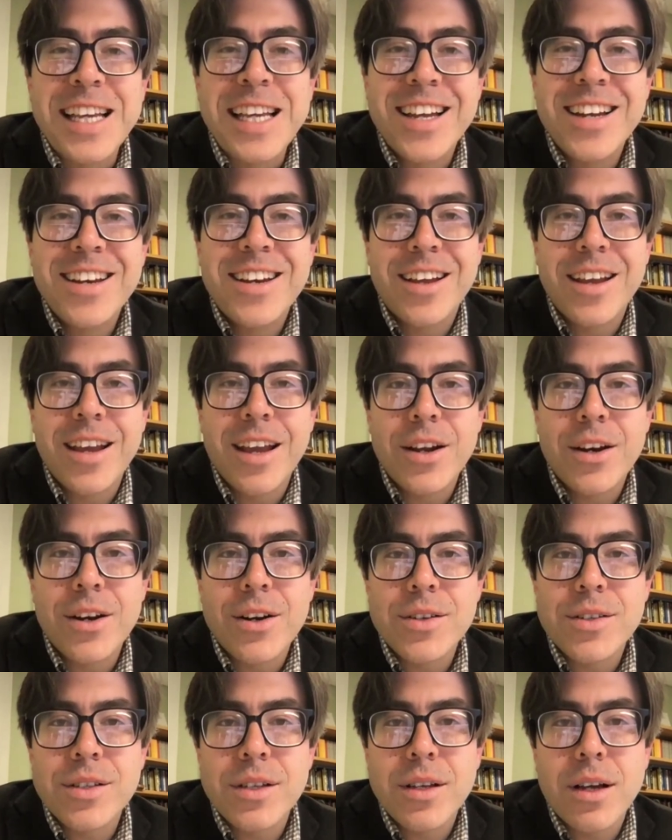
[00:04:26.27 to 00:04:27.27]

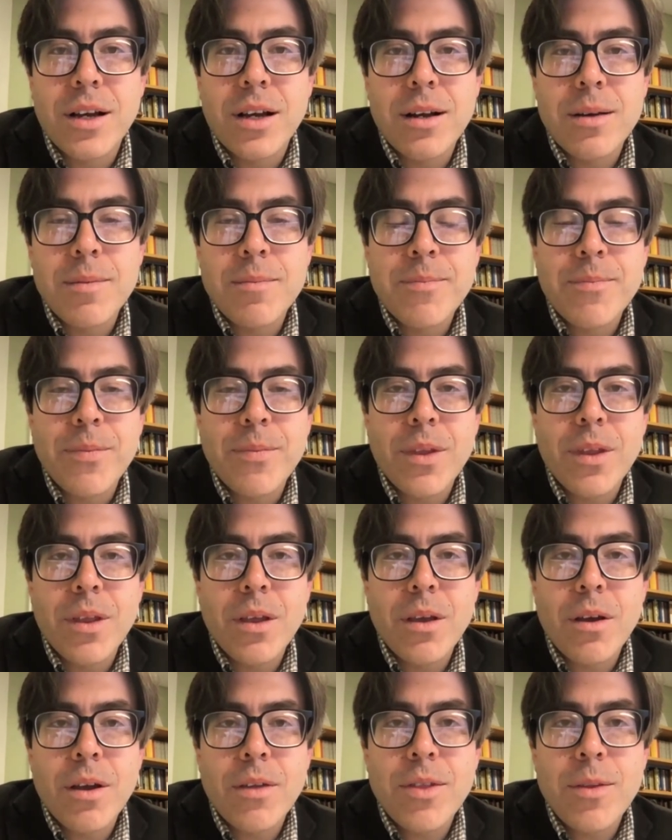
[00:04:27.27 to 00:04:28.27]
indicators.
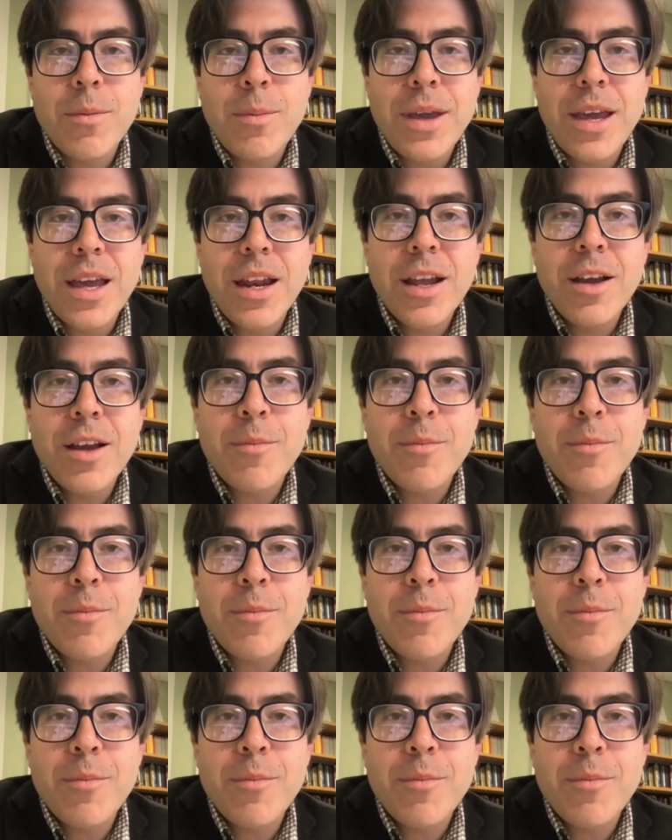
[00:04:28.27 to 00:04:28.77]
At the beginning